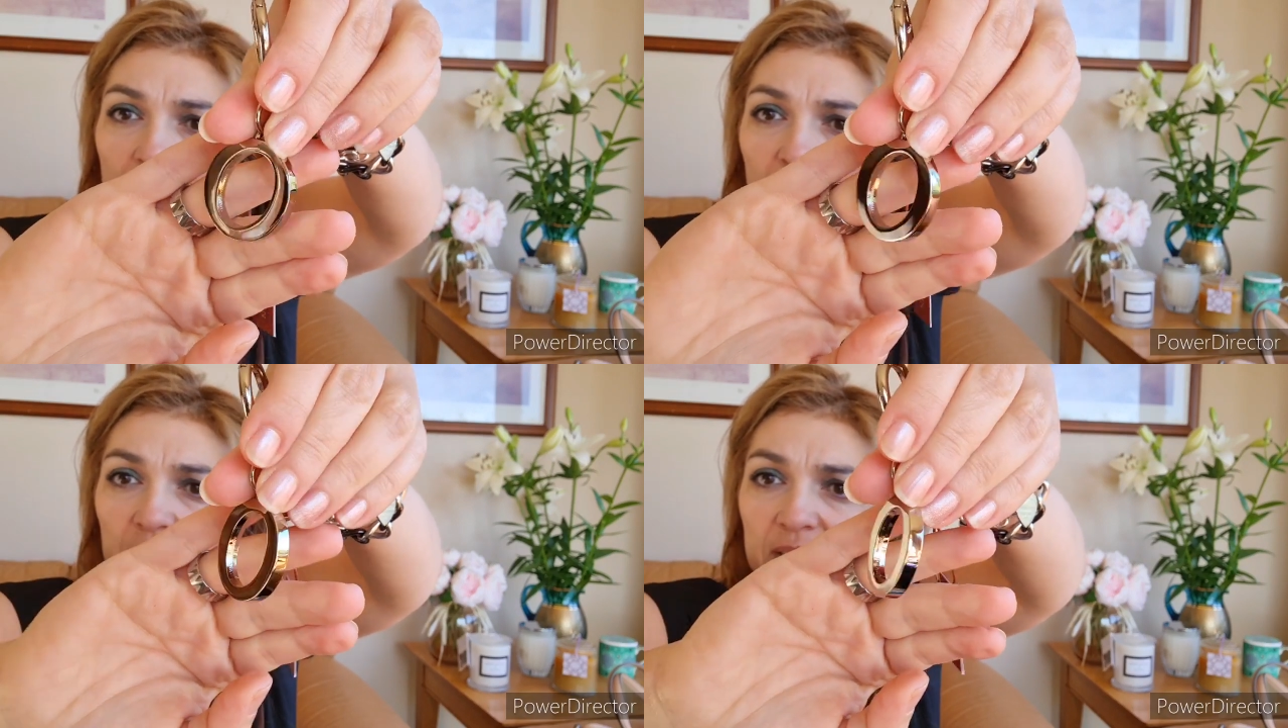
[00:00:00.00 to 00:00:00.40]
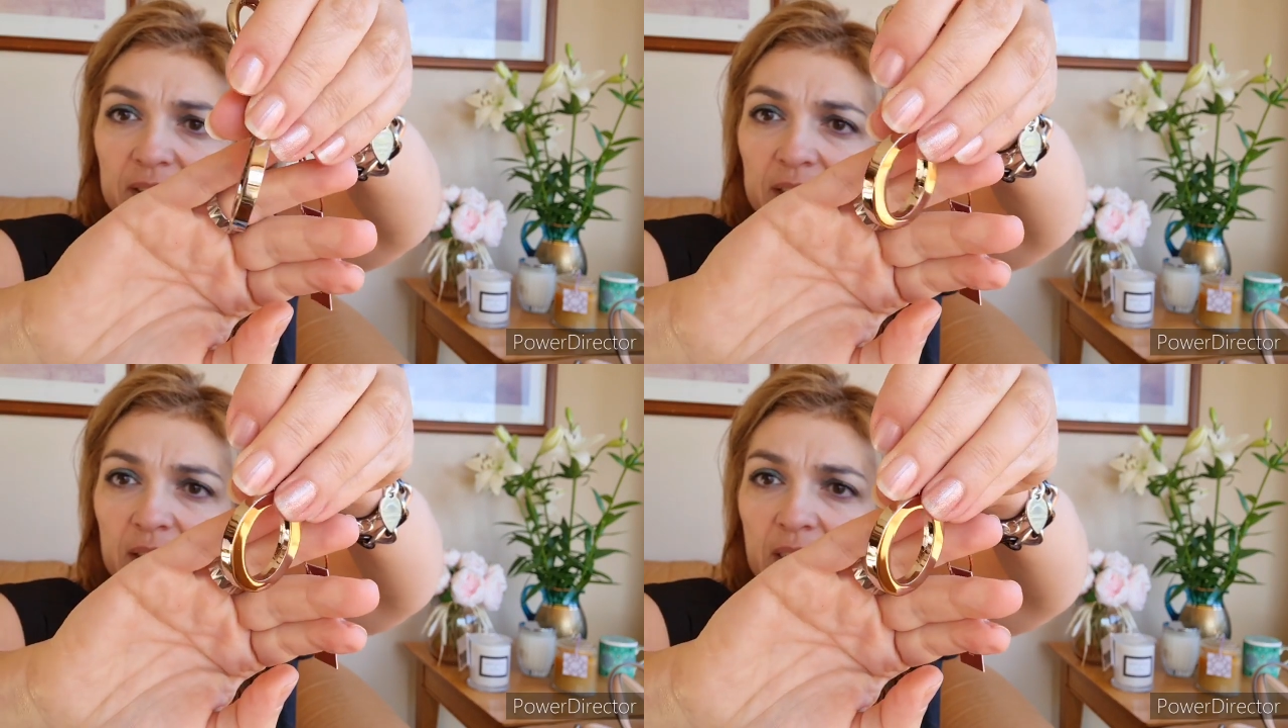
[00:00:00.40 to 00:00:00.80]
So
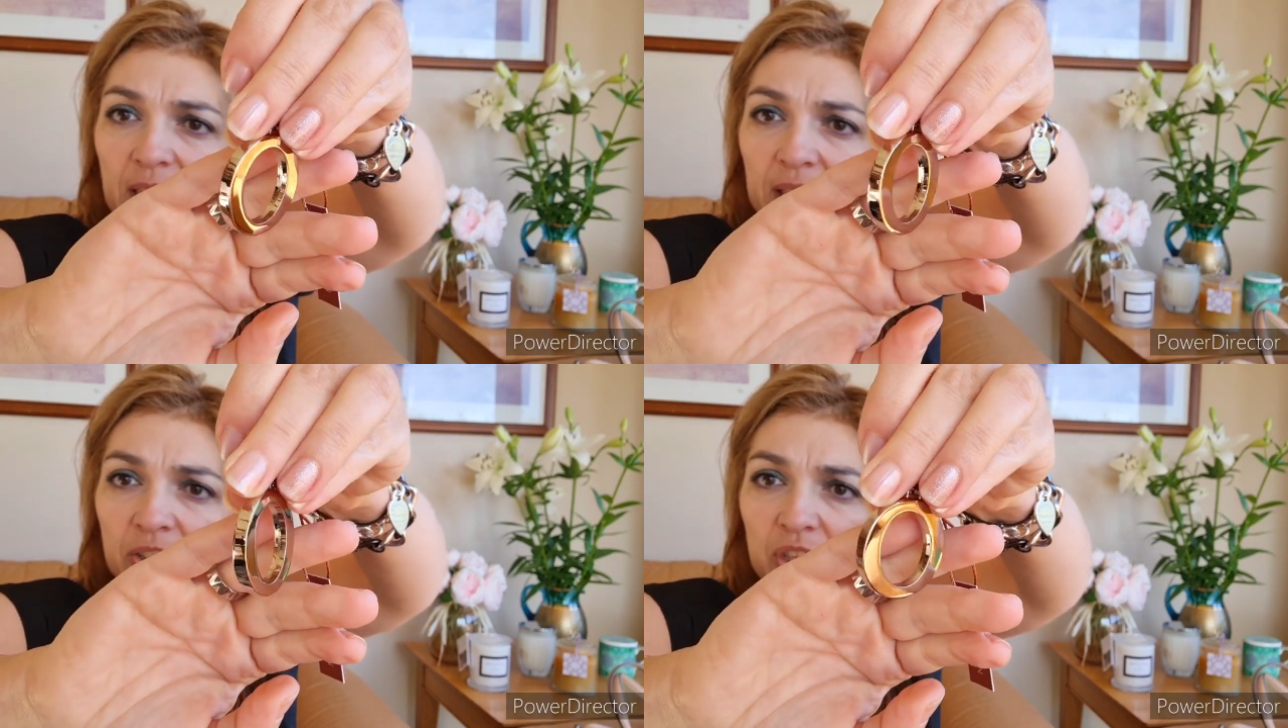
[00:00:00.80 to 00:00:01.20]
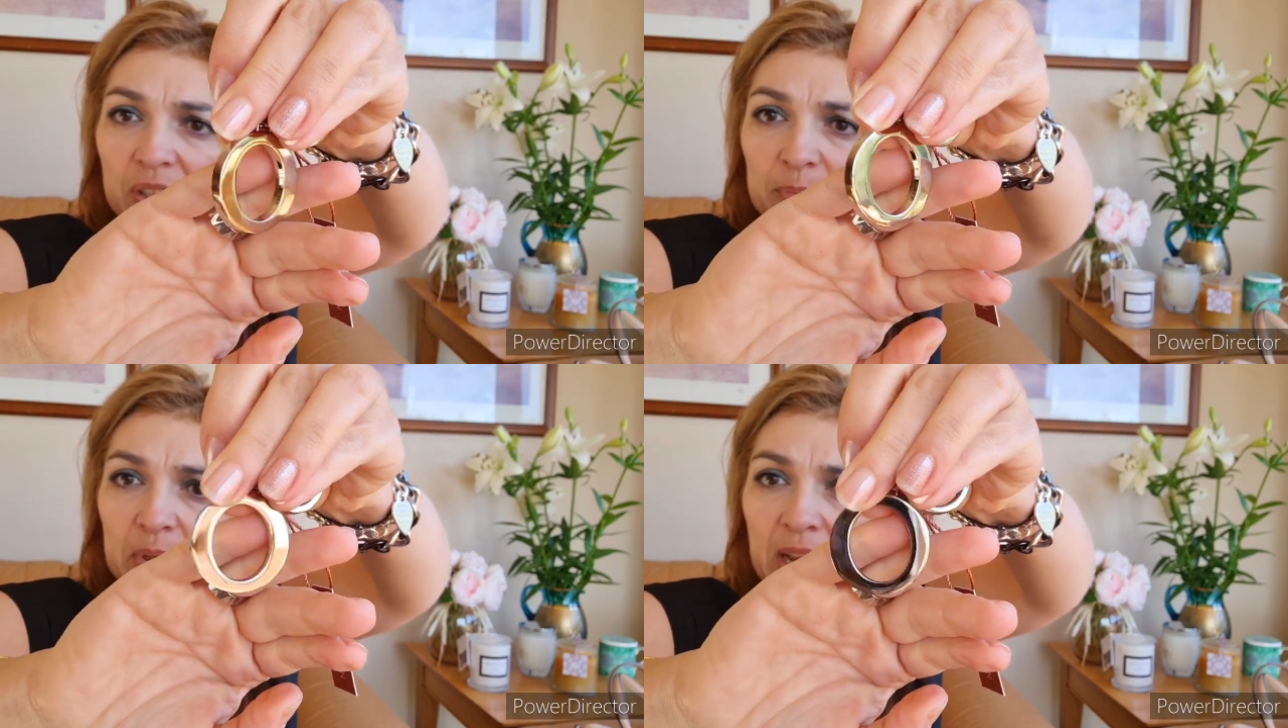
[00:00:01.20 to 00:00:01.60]
that's it there,
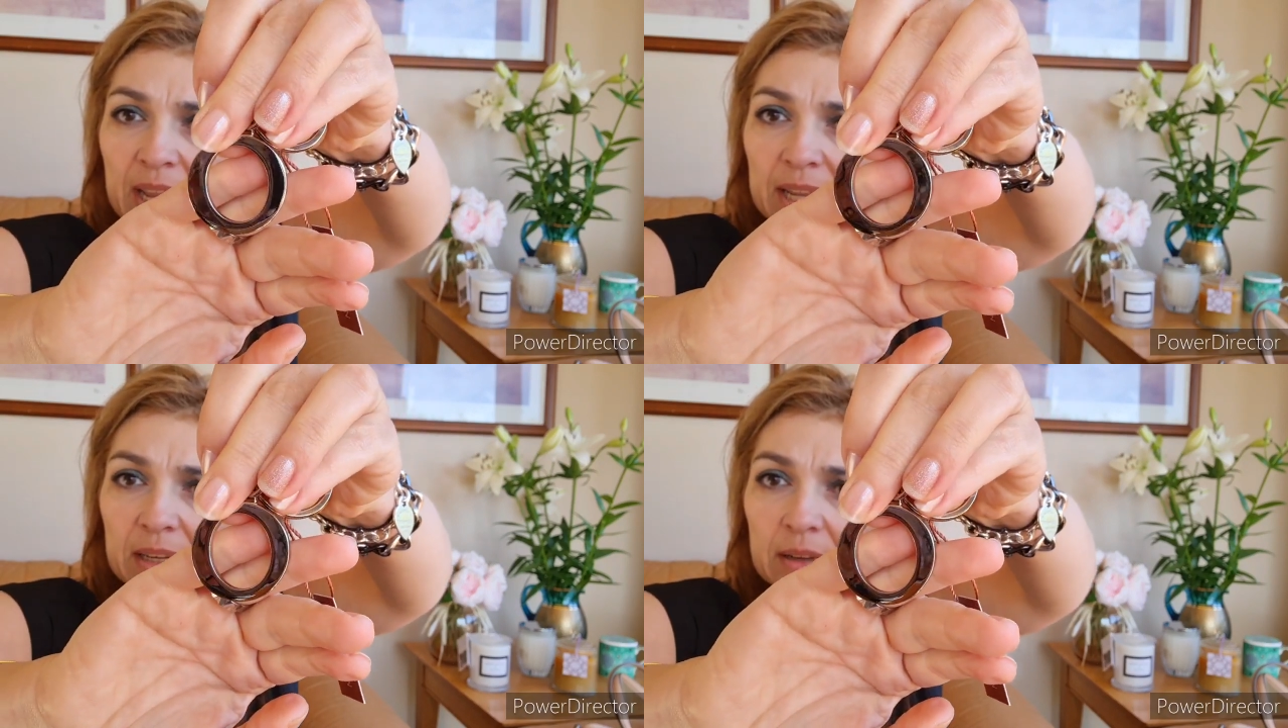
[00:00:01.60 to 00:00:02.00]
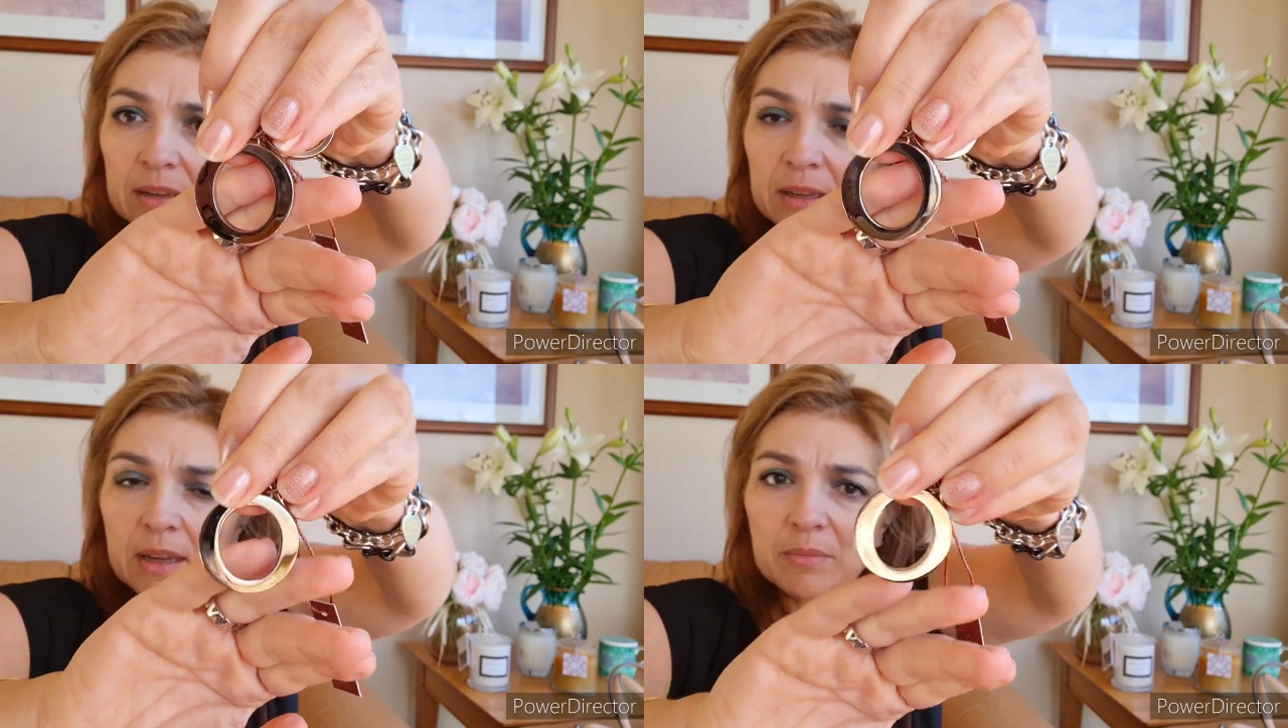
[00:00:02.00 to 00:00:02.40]
just plain,
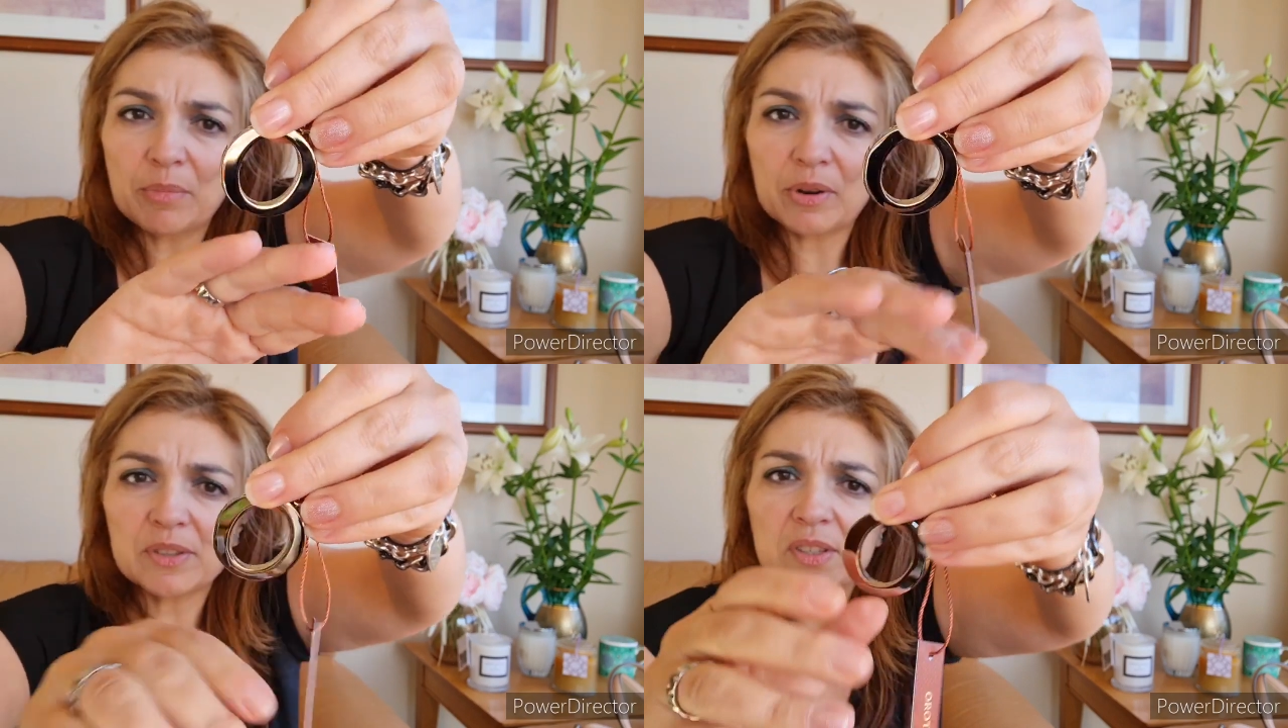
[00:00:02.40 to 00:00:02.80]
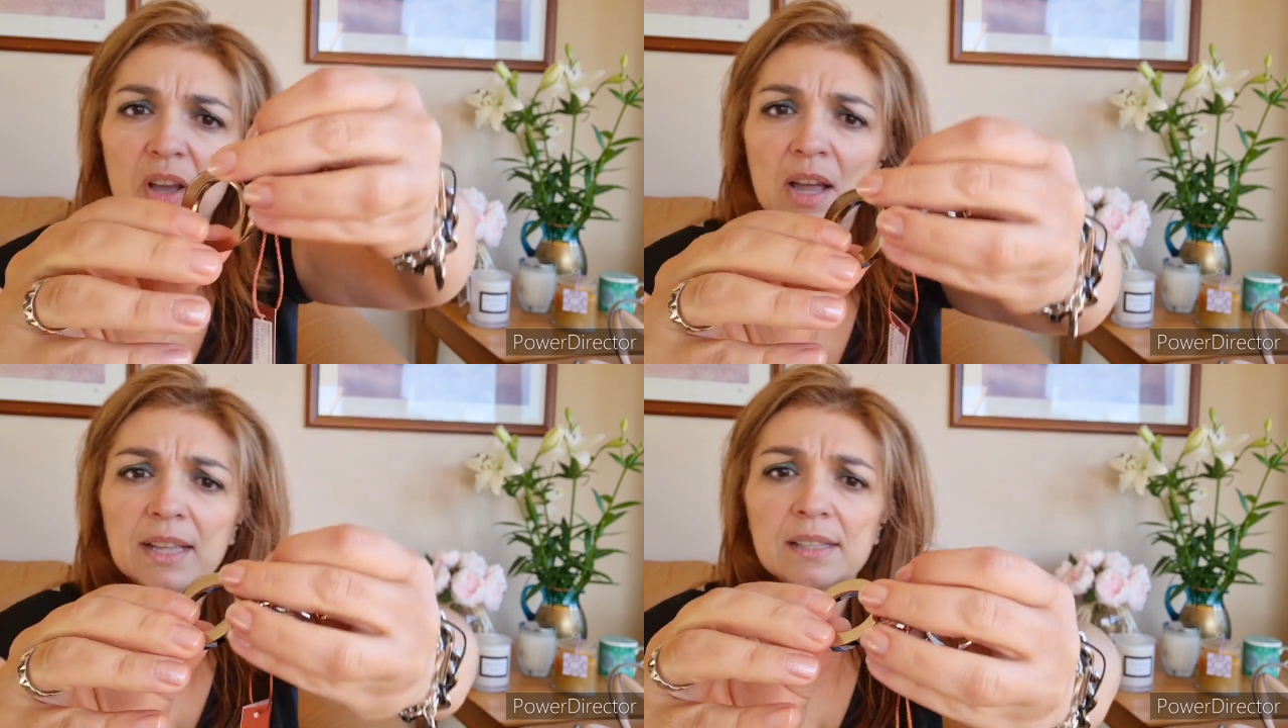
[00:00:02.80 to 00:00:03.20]
both
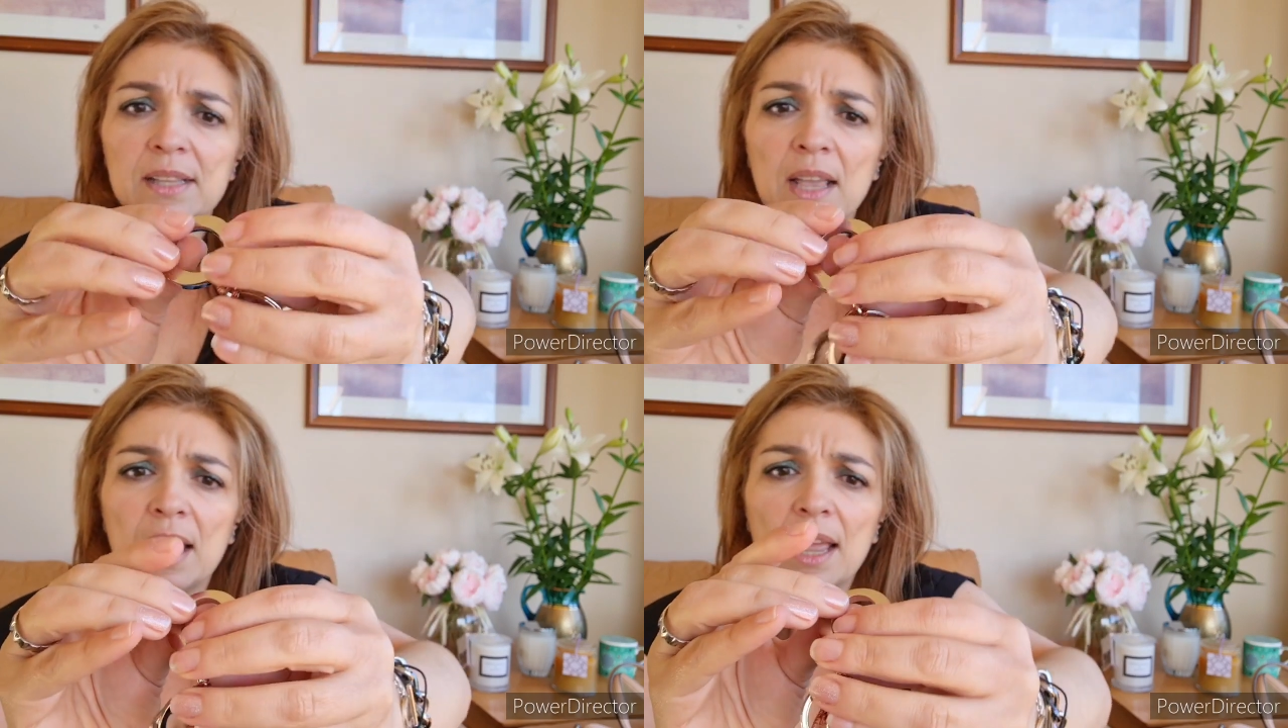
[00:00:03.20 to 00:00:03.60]
sides.